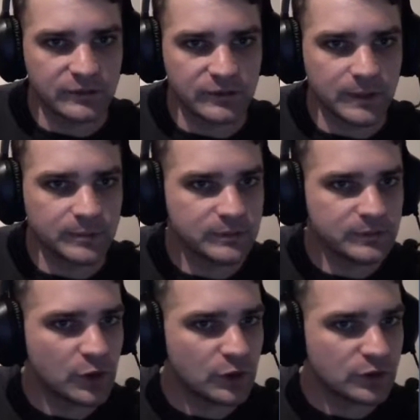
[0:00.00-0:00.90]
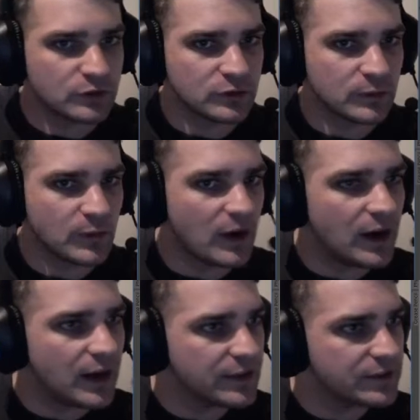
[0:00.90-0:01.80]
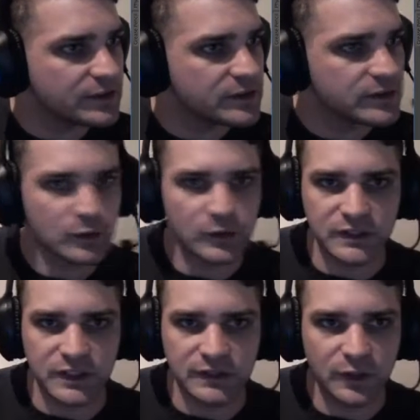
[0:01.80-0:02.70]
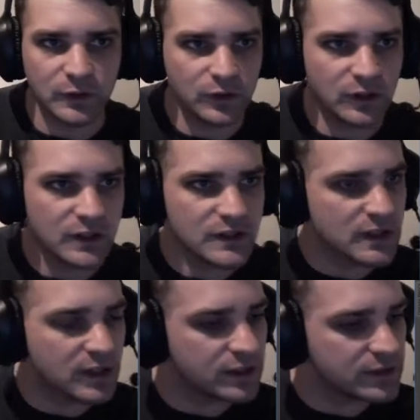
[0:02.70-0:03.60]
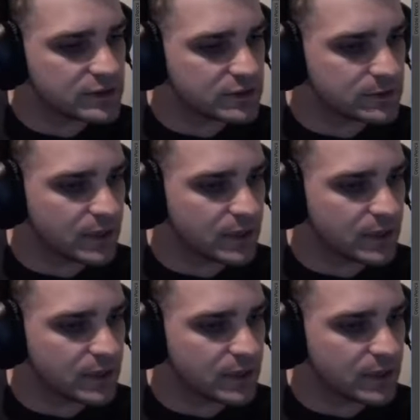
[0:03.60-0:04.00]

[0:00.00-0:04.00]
I'm not sure why. This is all default Unity settings.